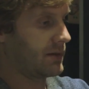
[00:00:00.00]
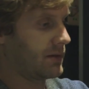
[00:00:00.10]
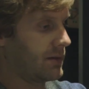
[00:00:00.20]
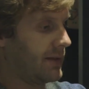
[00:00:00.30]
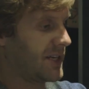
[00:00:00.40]

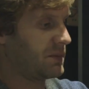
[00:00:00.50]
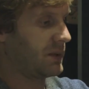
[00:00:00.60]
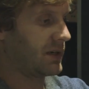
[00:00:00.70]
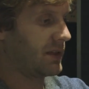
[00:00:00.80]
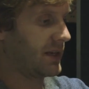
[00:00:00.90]

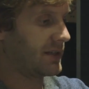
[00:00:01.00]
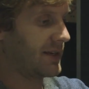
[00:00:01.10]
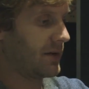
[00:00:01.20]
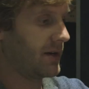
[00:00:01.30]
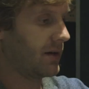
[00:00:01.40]
clasping things
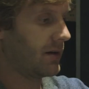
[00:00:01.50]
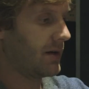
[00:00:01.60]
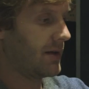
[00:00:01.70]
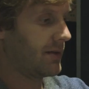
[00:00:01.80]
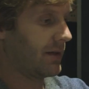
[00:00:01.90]
down here
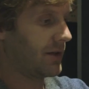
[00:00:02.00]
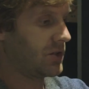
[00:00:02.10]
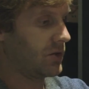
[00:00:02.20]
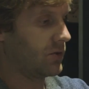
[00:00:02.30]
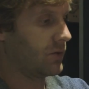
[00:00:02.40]
that
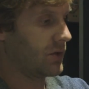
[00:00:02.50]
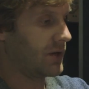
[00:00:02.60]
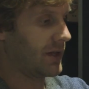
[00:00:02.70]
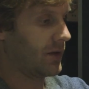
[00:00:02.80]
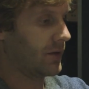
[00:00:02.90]
lets you, when you
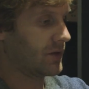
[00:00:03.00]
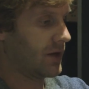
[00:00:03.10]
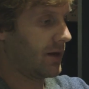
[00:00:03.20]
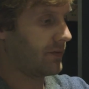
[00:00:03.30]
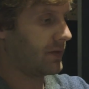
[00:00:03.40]
take all those
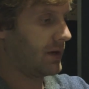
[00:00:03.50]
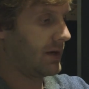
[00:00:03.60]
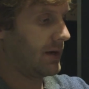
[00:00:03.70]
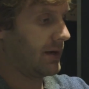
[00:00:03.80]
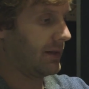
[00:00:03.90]
off,
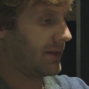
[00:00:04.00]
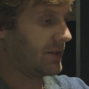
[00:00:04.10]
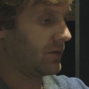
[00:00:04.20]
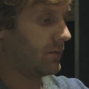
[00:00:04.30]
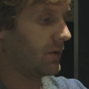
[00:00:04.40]
it
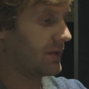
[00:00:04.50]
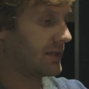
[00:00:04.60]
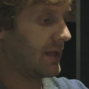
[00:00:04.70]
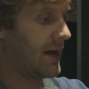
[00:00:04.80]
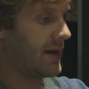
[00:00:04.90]
lets you both
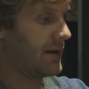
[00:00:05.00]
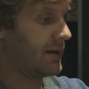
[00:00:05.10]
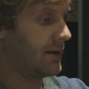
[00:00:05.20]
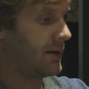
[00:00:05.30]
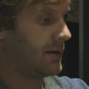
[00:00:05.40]
slide
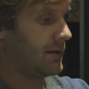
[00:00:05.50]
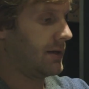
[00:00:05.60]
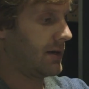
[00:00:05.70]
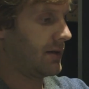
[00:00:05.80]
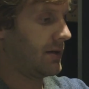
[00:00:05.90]

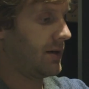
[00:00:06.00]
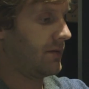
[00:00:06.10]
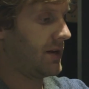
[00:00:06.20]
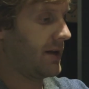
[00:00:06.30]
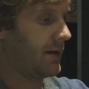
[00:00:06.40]
the
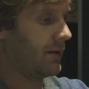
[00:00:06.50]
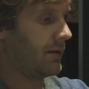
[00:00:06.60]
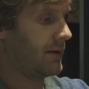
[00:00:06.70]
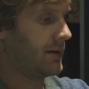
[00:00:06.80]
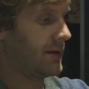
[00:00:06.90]
dovetail
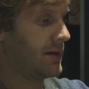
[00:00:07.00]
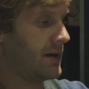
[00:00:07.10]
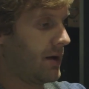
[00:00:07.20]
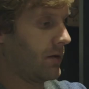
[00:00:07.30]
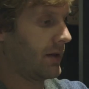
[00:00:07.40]
in and
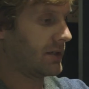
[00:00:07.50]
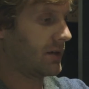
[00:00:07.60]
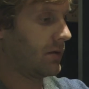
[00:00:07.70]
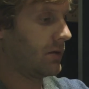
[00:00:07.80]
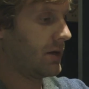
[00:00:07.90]
out like
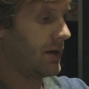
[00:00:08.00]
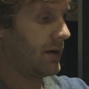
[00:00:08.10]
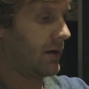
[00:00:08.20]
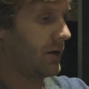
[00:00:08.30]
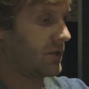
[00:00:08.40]
so,
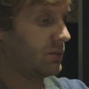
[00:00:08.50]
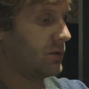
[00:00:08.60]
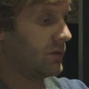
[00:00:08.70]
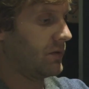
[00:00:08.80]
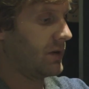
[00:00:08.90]
and also
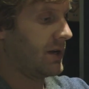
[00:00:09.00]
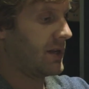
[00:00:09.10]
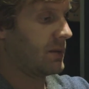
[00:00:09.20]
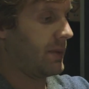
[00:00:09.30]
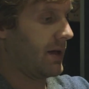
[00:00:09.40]
move
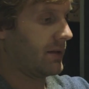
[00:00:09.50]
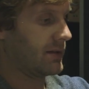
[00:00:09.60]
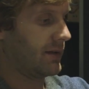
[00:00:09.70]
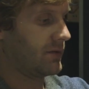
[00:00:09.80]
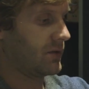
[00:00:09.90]
the
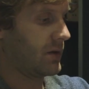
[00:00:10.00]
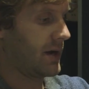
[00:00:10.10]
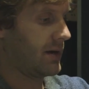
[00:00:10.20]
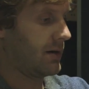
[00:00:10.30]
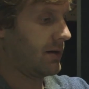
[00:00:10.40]
balance left to right